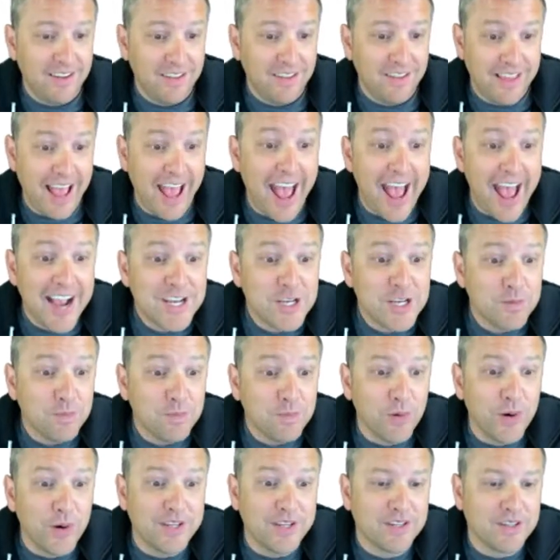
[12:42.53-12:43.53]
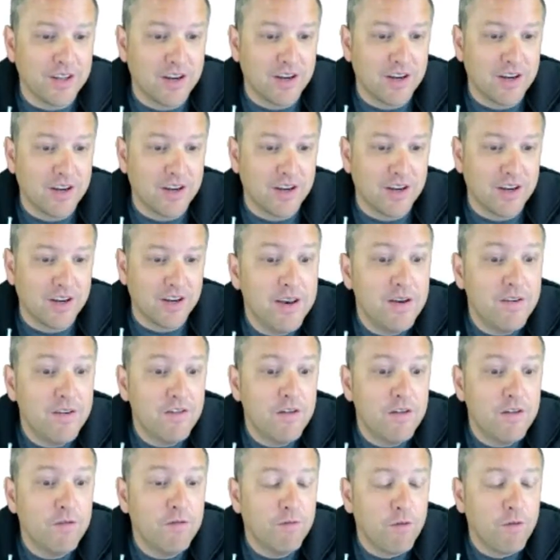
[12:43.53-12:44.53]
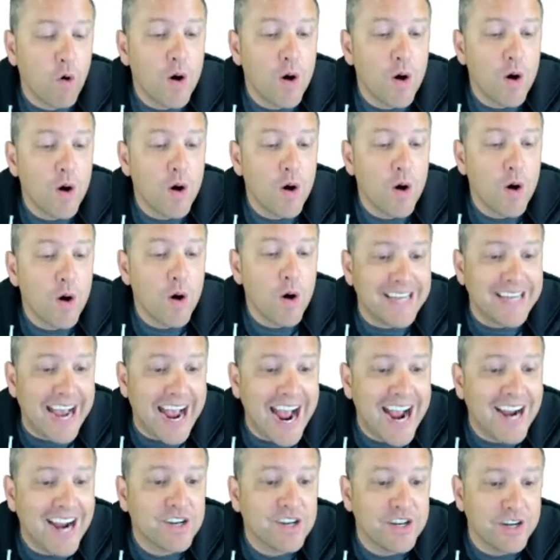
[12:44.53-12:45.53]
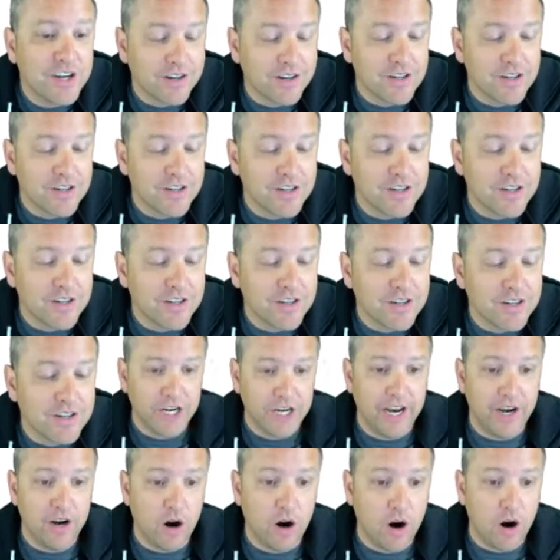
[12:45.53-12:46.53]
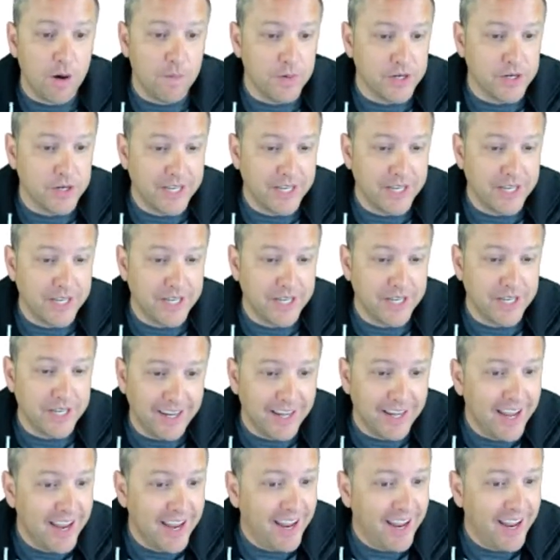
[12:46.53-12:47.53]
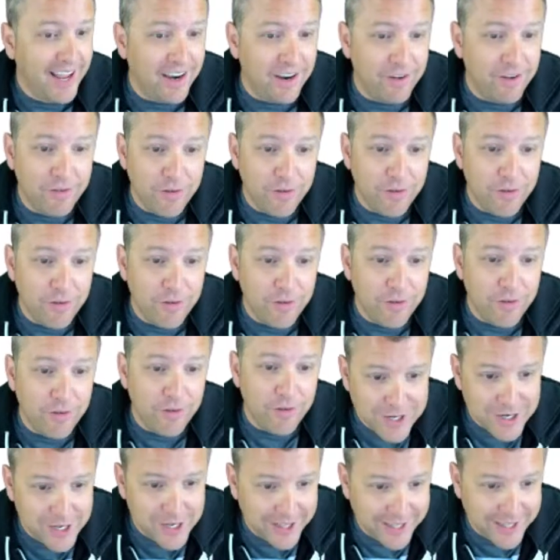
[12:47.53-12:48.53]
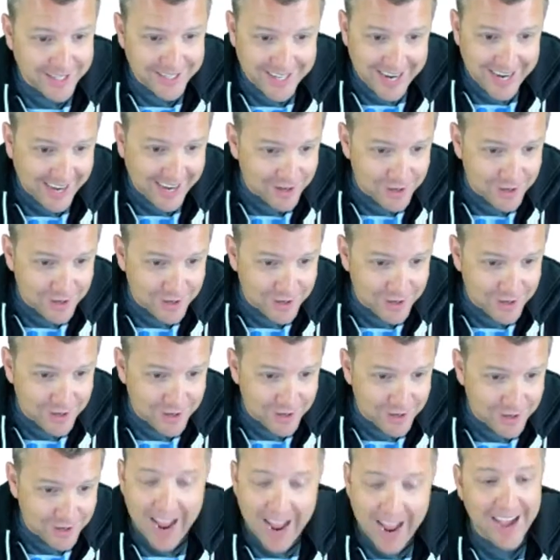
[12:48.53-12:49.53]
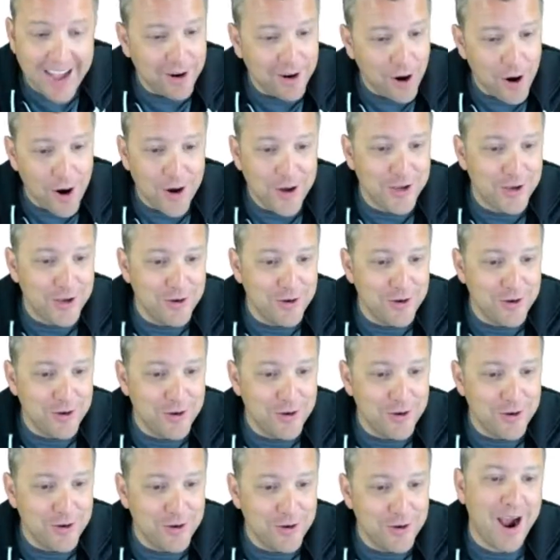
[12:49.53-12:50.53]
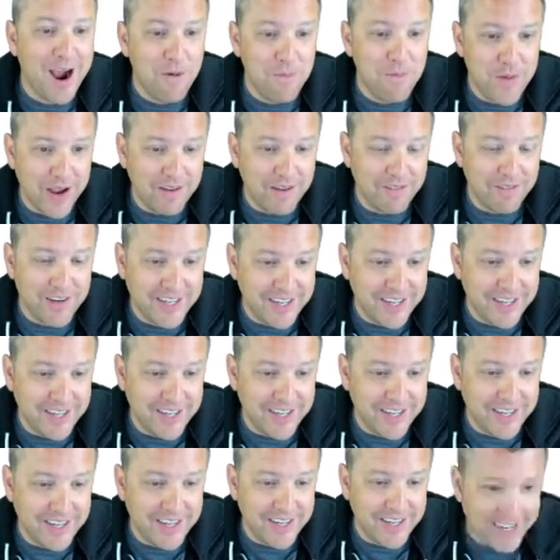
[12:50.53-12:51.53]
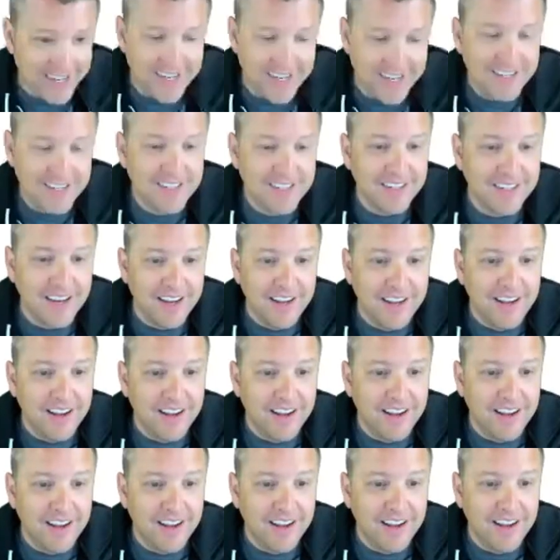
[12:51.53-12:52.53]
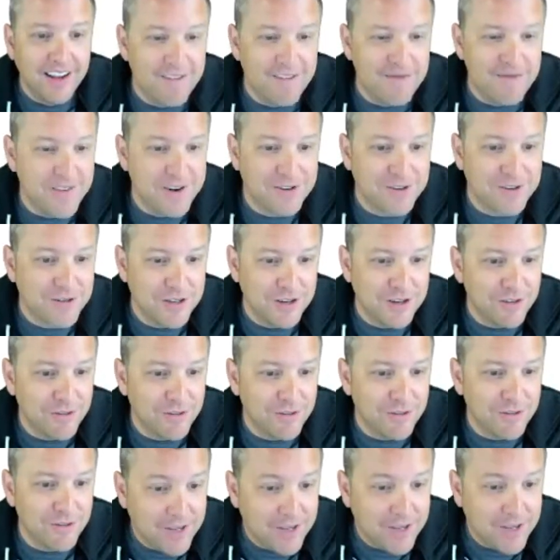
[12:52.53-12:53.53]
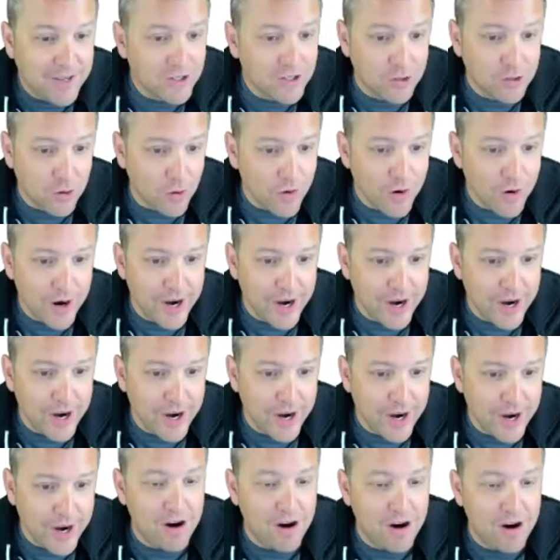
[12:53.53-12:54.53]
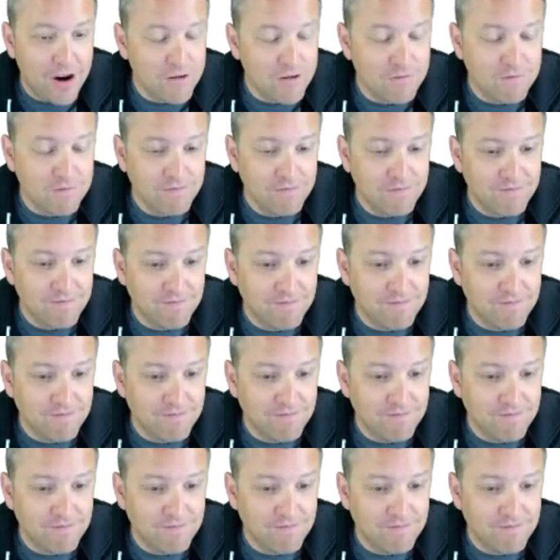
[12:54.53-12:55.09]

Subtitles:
the exploits, the common forms of attack to your delivery chain are protected. And if you've been watching the tech news at all, you know how big of a deal this is. There's a big story about